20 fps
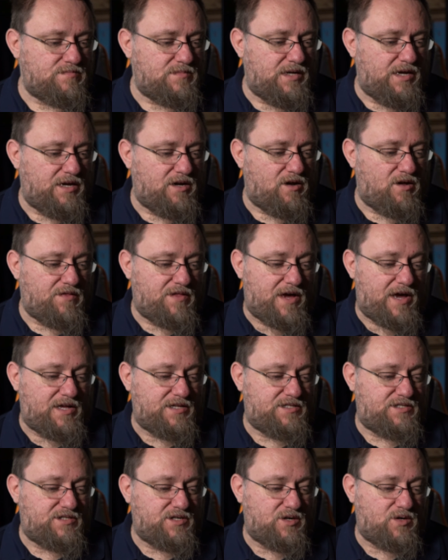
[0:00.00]
And all
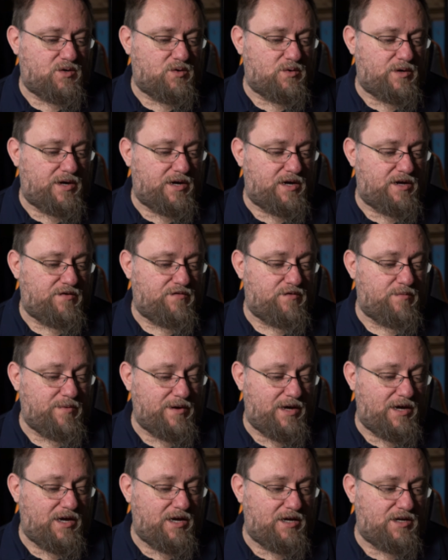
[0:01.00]
that. So, and for
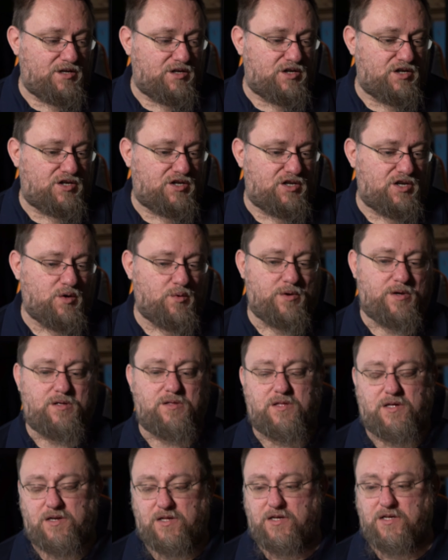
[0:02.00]
me, just
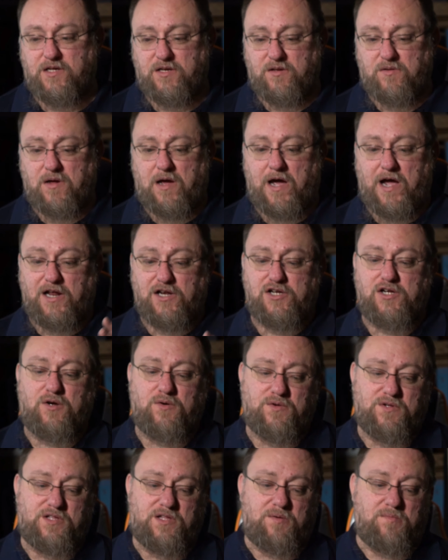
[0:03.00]
knowing that I
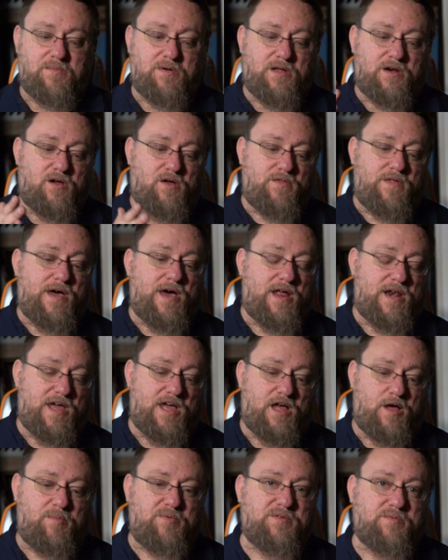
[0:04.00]
chose them and all that
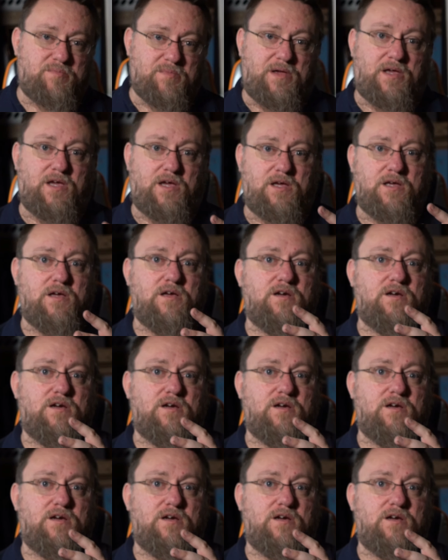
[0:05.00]
helps me